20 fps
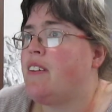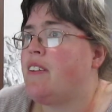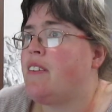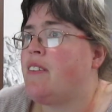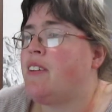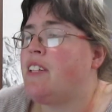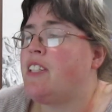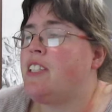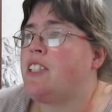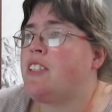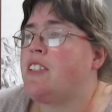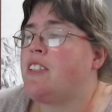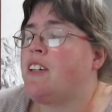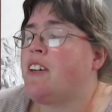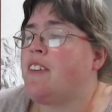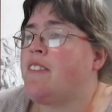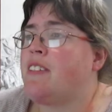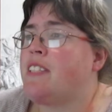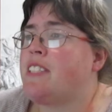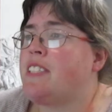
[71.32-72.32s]
We should
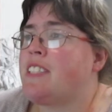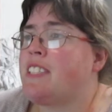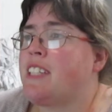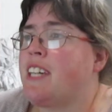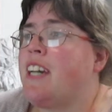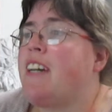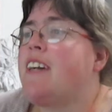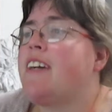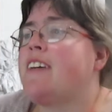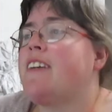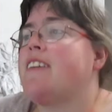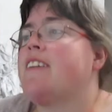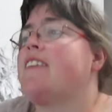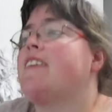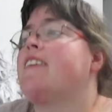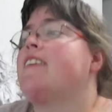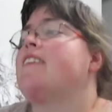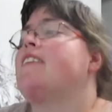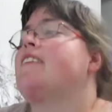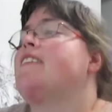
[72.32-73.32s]
not be scared
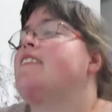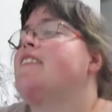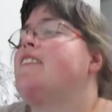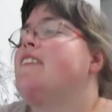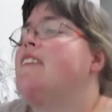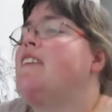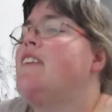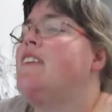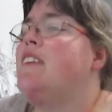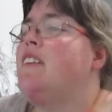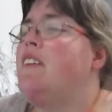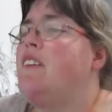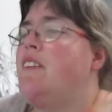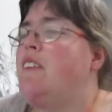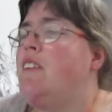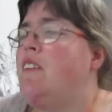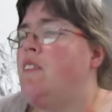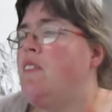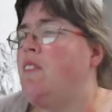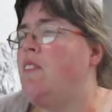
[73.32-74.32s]

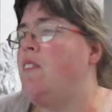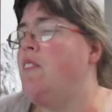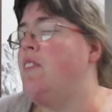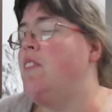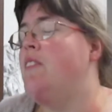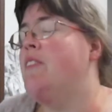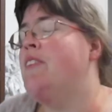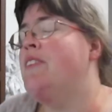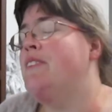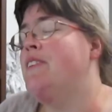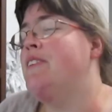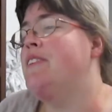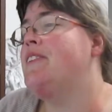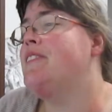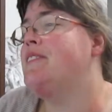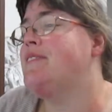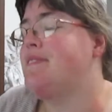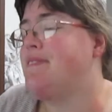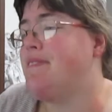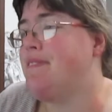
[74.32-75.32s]

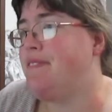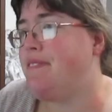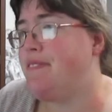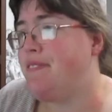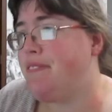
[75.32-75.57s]
to